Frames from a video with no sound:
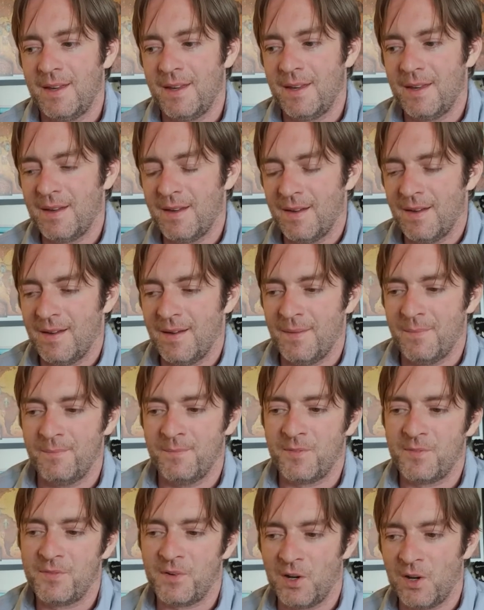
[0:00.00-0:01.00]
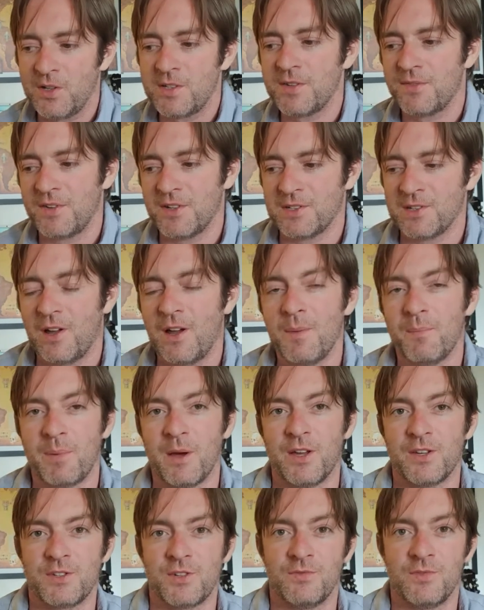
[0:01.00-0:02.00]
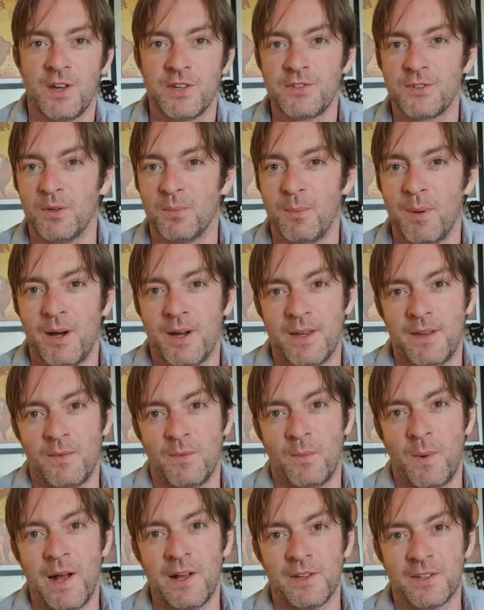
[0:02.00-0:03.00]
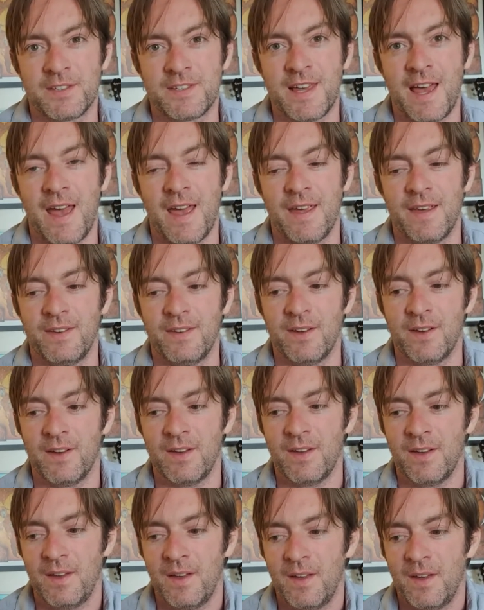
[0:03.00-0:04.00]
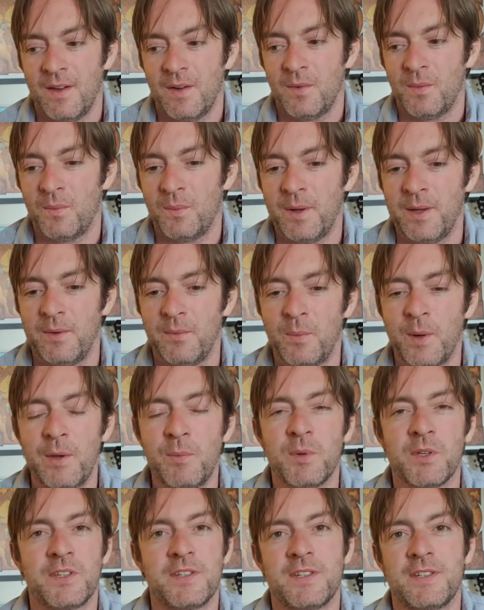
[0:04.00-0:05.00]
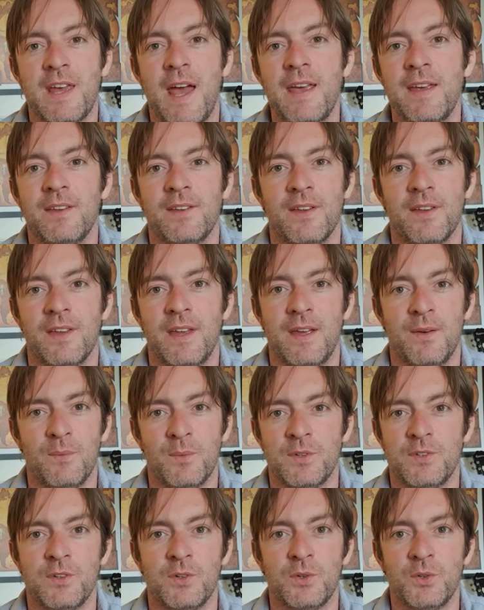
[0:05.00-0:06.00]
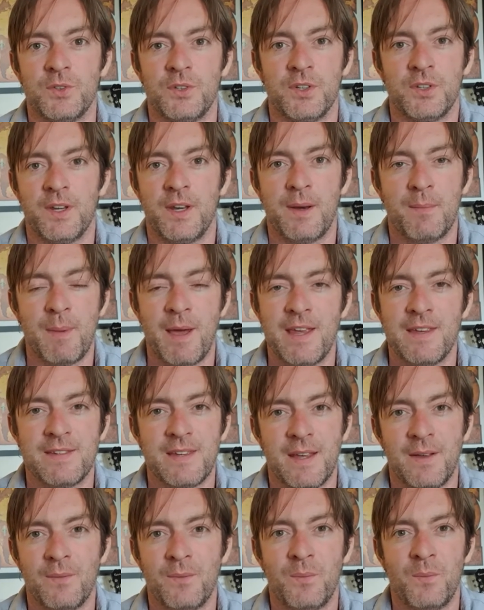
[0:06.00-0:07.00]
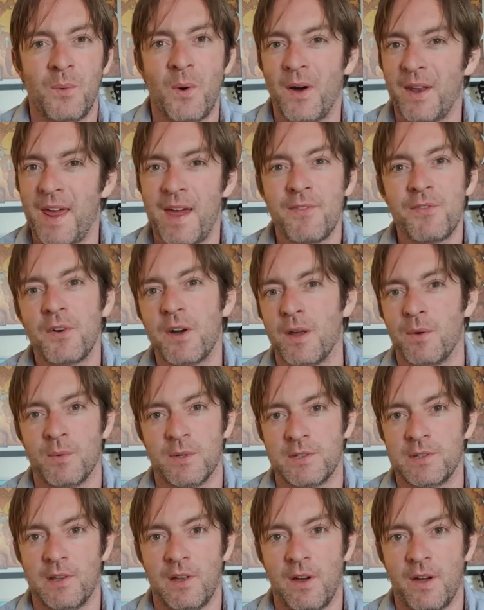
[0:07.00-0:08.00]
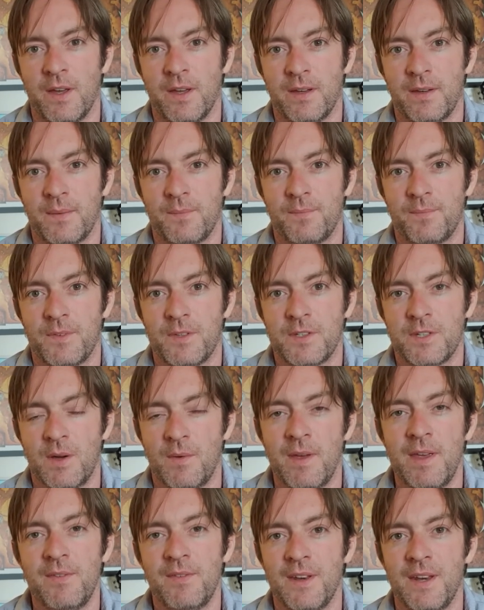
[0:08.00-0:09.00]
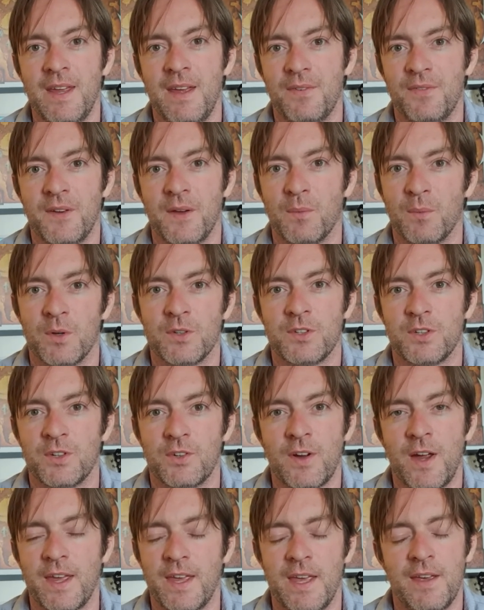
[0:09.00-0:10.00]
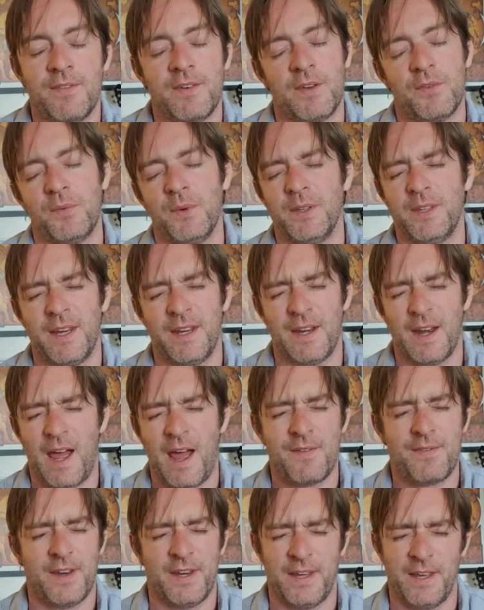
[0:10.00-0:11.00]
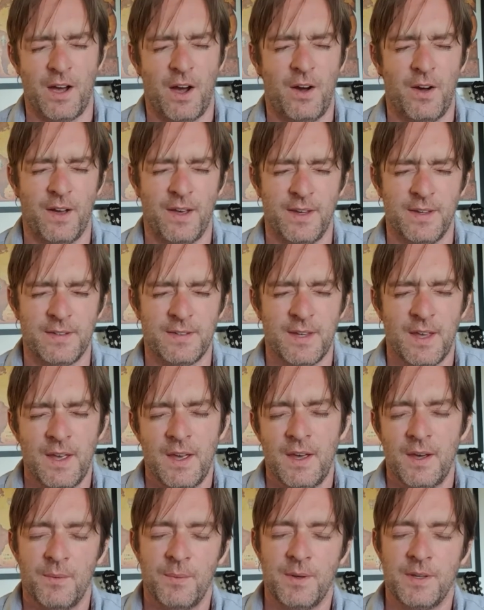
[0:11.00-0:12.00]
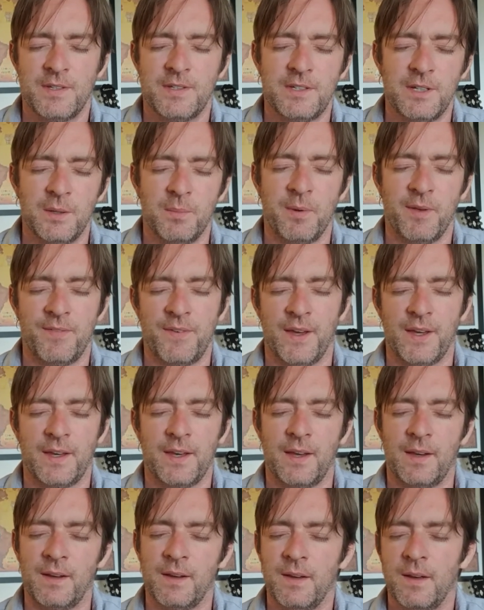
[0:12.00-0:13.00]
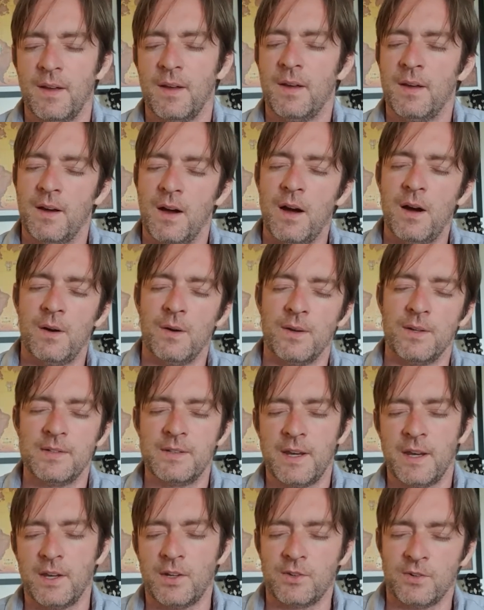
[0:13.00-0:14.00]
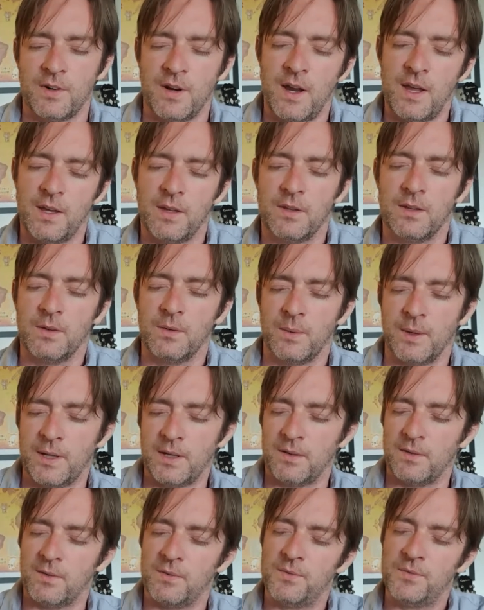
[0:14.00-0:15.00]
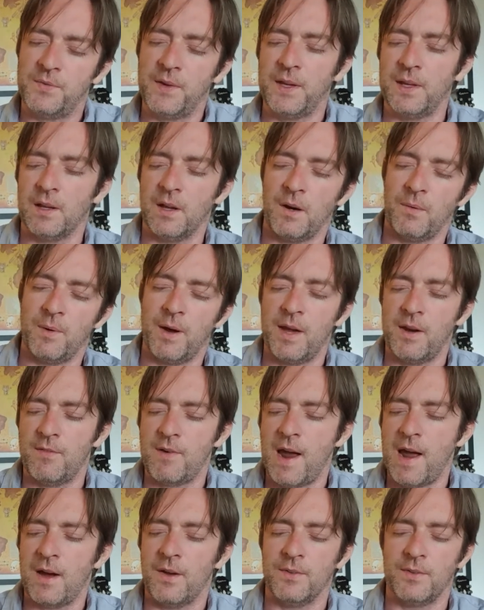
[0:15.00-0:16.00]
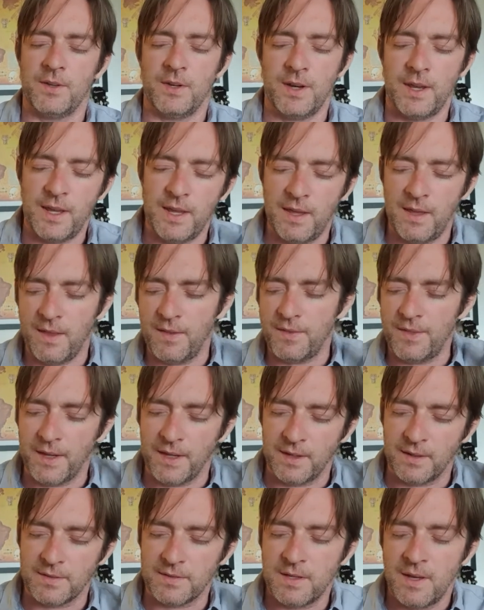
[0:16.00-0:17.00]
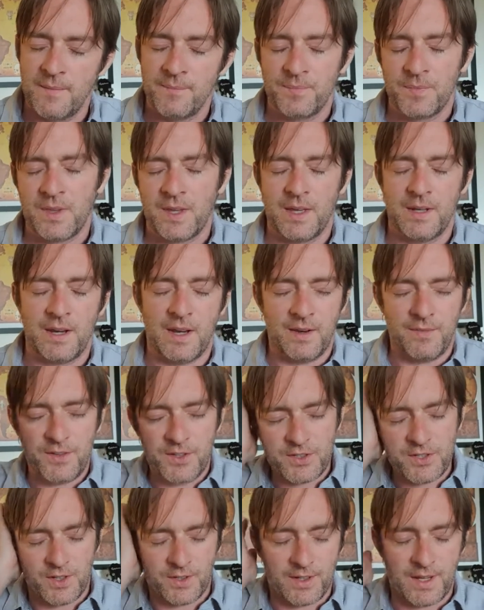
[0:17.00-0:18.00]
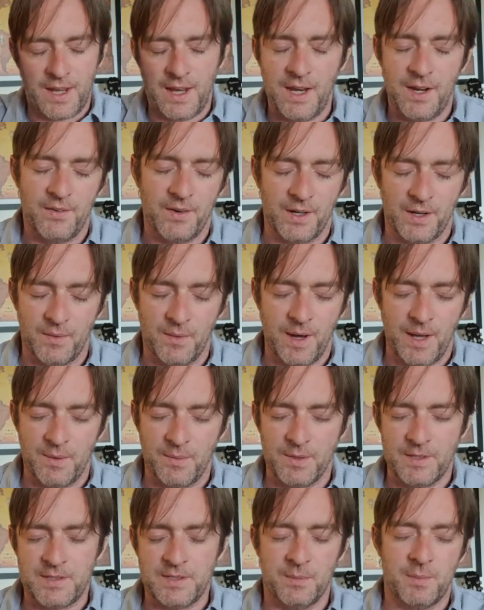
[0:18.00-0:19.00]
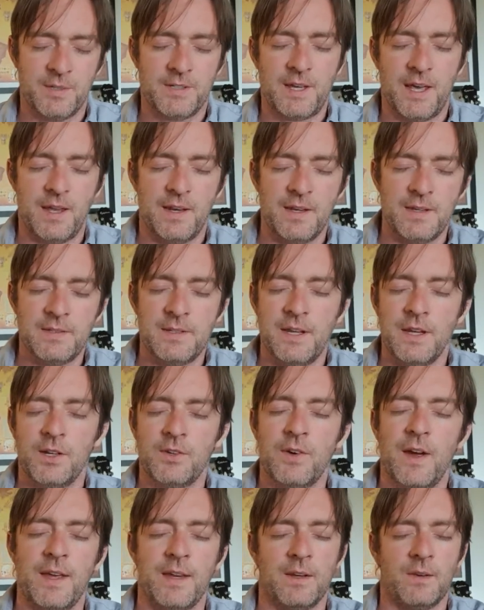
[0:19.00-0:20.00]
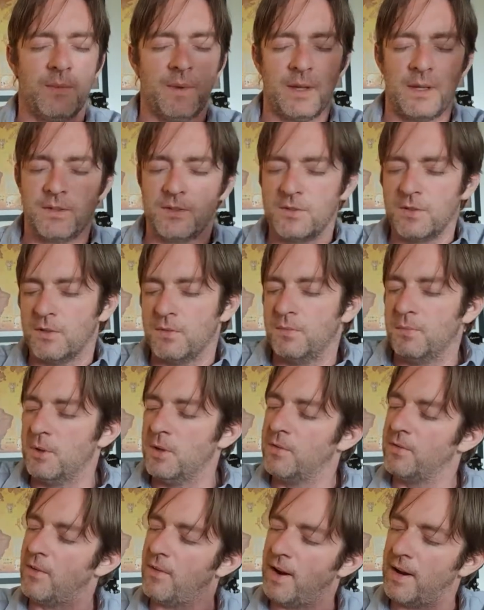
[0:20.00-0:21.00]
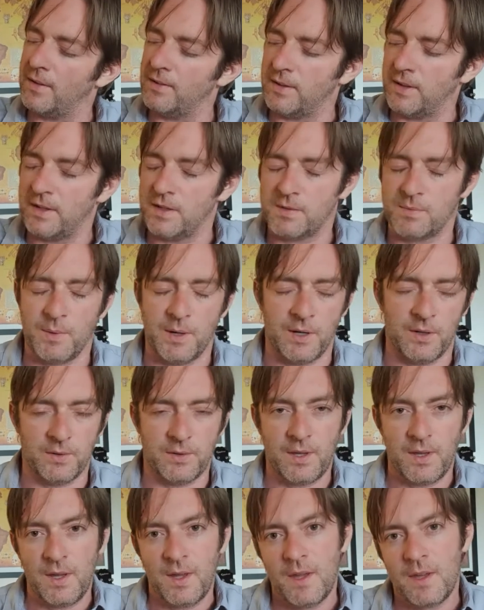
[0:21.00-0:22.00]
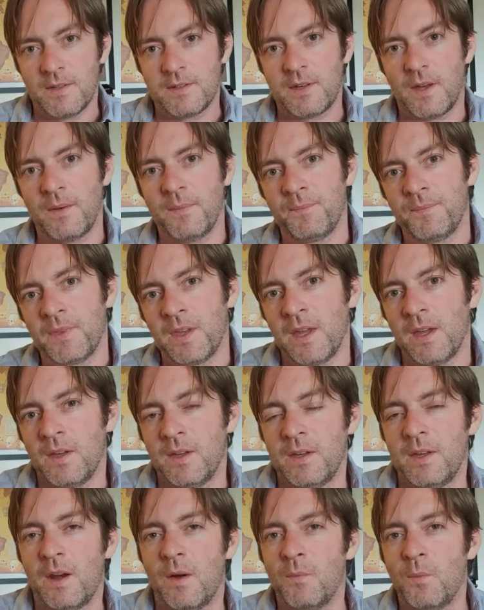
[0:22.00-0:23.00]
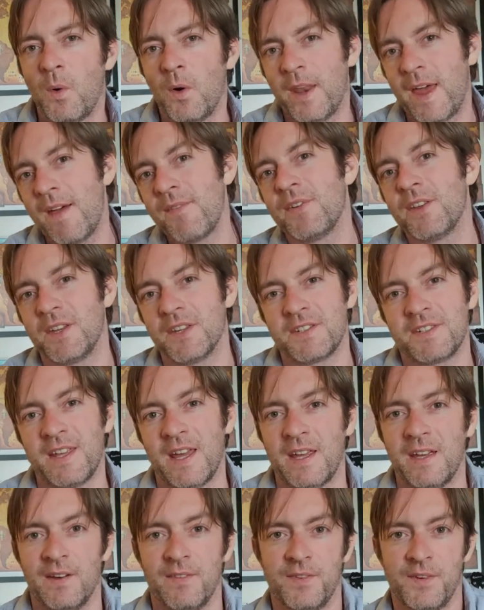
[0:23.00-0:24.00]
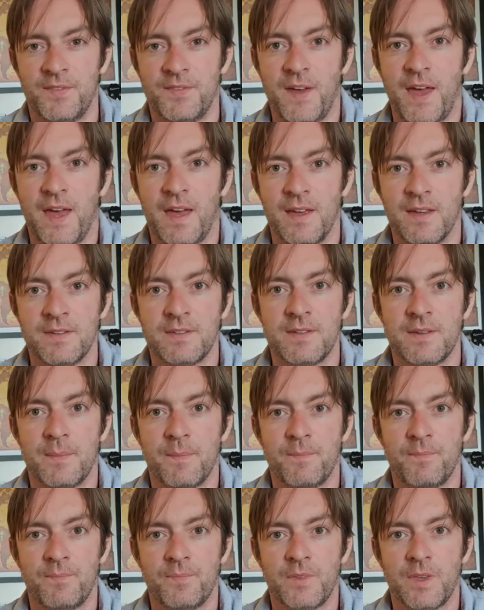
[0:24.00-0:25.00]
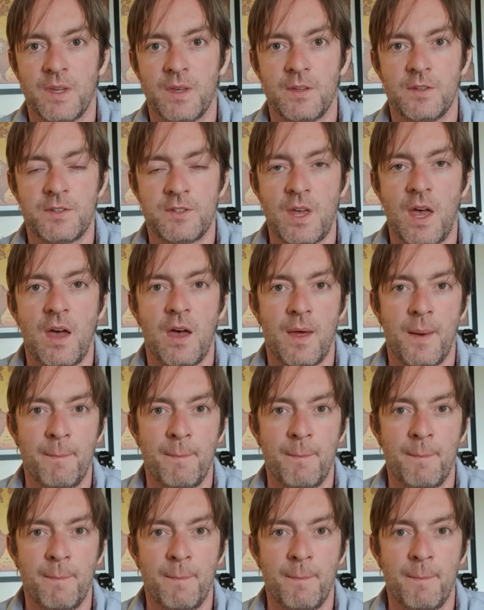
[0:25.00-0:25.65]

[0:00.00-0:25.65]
philosophers like Bertrand Russell might well say that we would say that it was ordered and amazing whatever it was like. So even if it wasn't great, even if we didn't have any eyes, we'd still be thinking, oh, isn't it great that we can feel our way around and hear things? And then if you took the hearing away, we'd still be saying, isn't it great that we can sort of move around in this world? So, whatever the state of affairs, certain